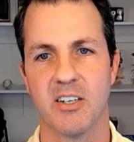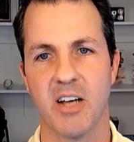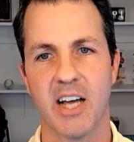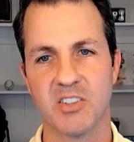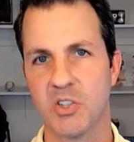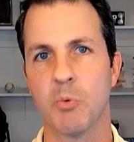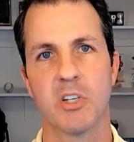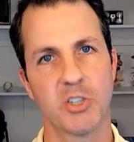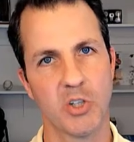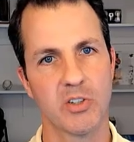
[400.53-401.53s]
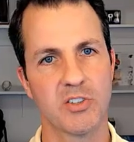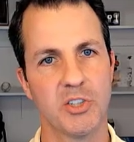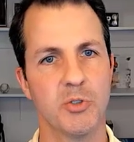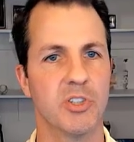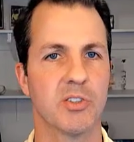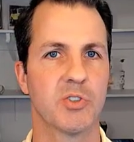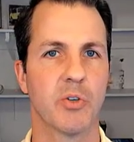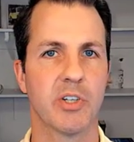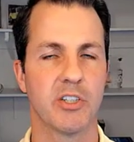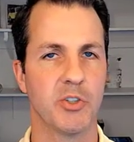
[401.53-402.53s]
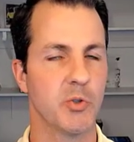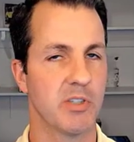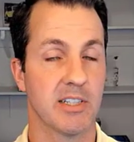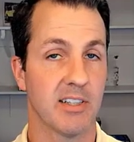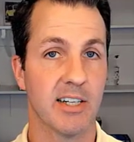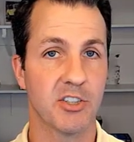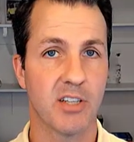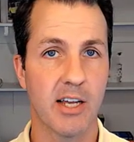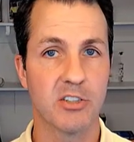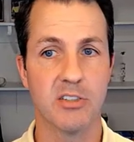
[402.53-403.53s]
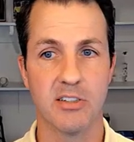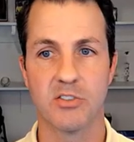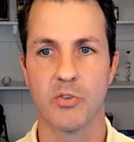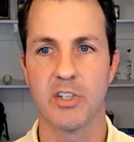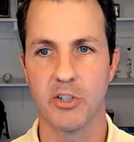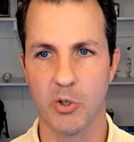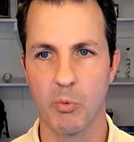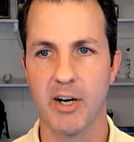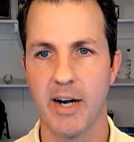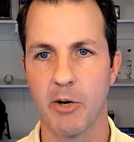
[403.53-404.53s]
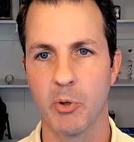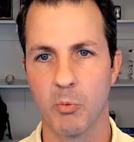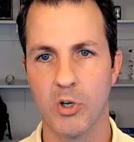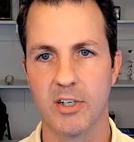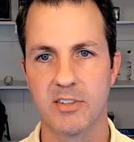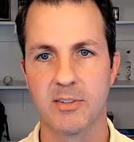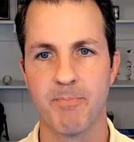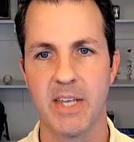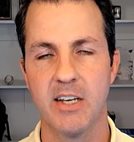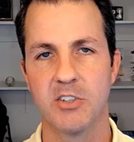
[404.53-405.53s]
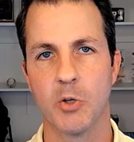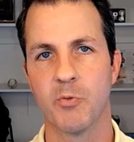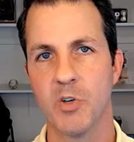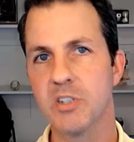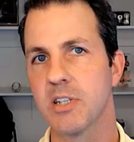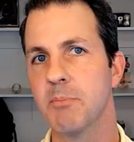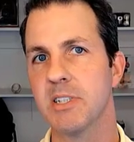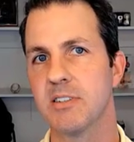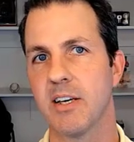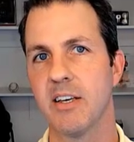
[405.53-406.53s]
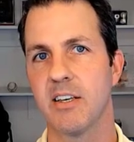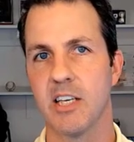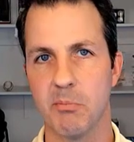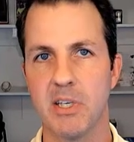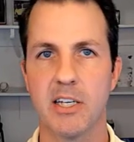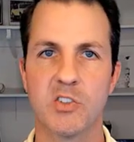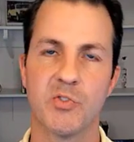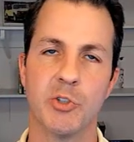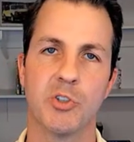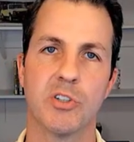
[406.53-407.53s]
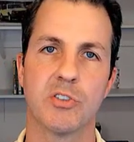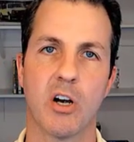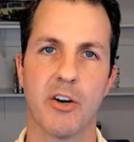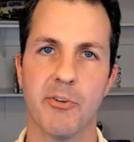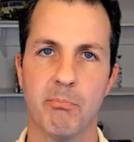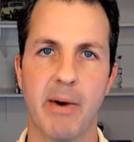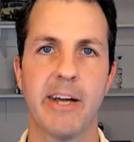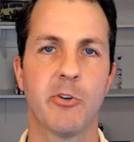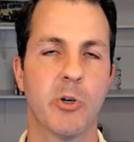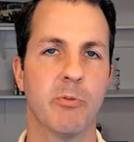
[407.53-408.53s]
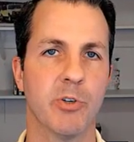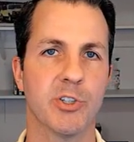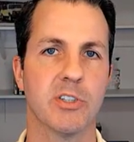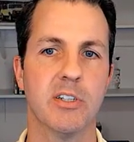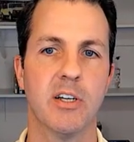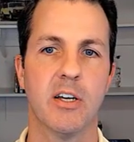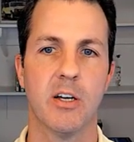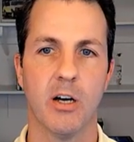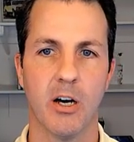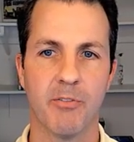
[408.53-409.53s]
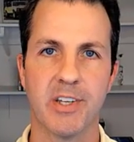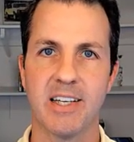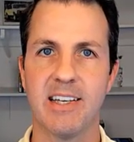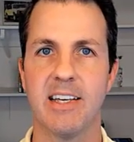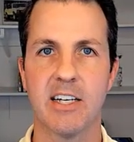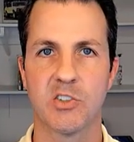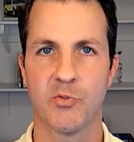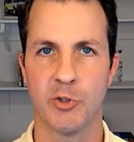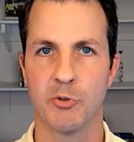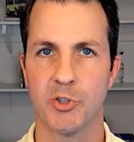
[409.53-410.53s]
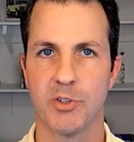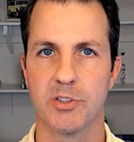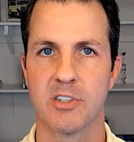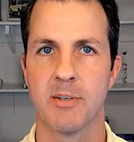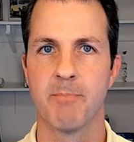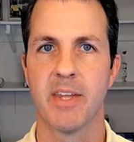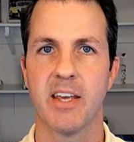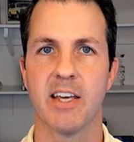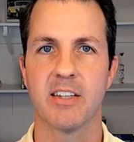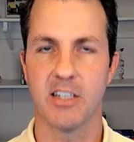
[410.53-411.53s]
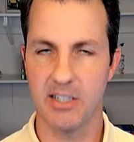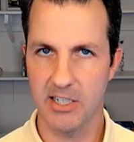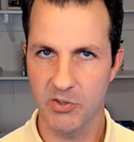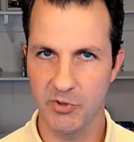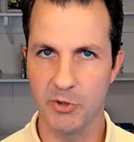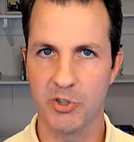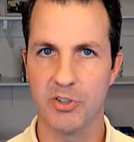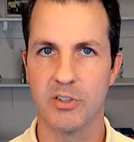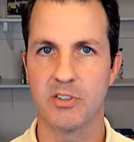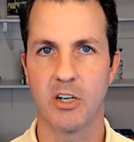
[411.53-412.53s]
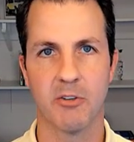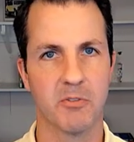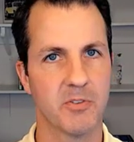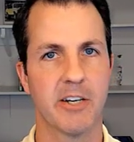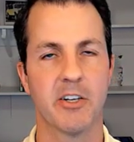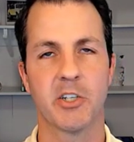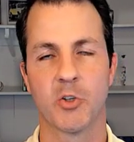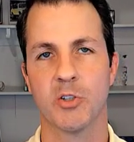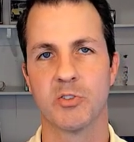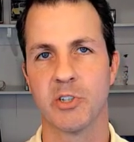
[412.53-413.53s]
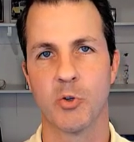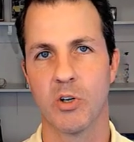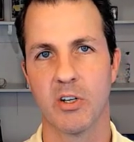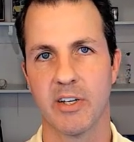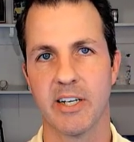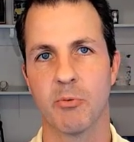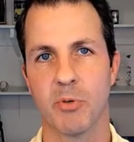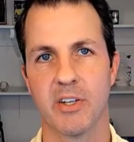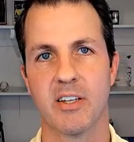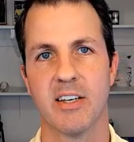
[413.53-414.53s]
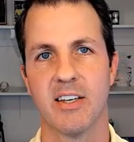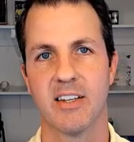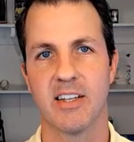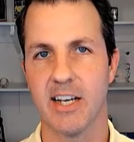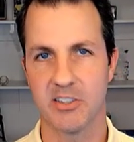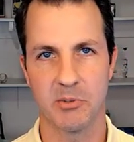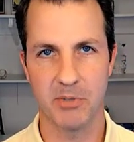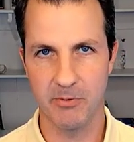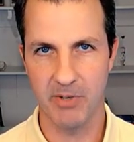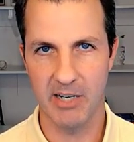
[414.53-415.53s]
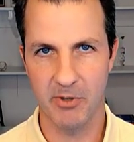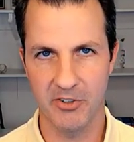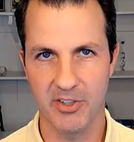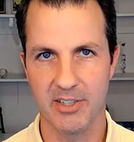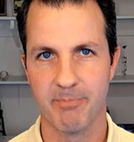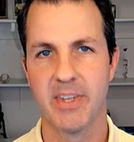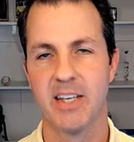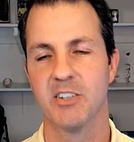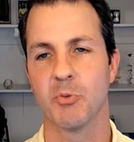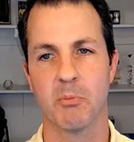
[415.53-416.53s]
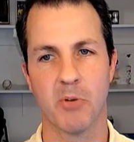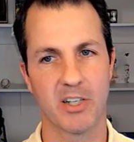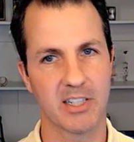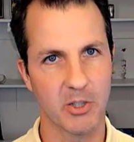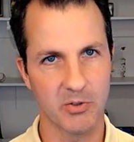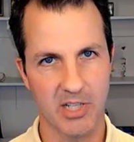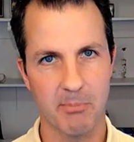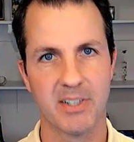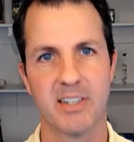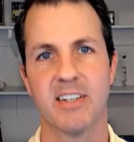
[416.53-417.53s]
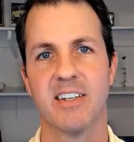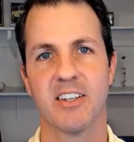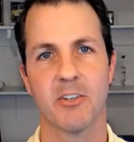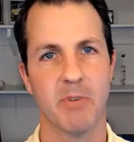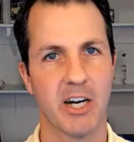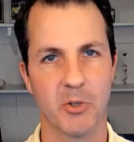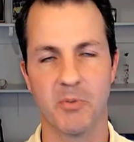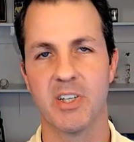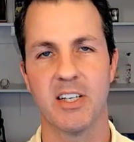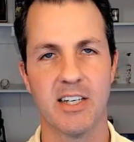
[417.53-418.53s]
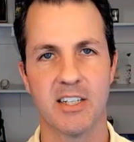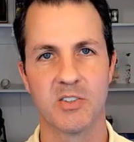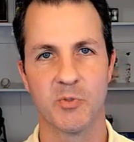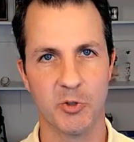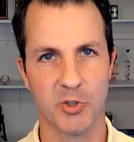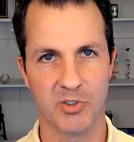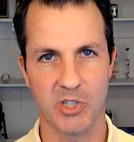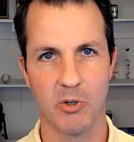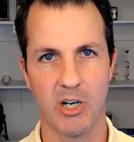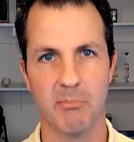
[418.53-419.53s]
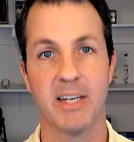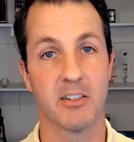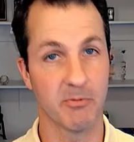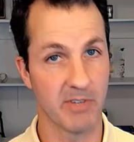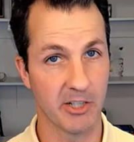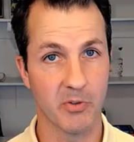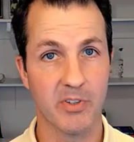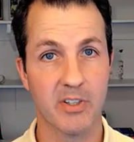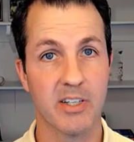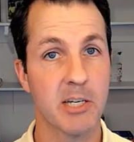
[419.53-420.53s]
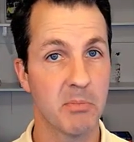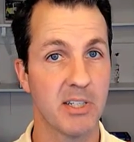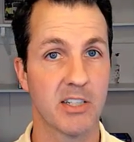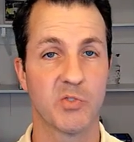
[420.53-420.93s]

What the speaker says: I still want to show this to you just so that you get the education and so that you're aware how it works. So first, let me say MES futures are the micro version of the ES futures. And the ES futures are very closely correlated with the S&P 500. So when the market goes up, the value of the ES futures go up and the value of the MES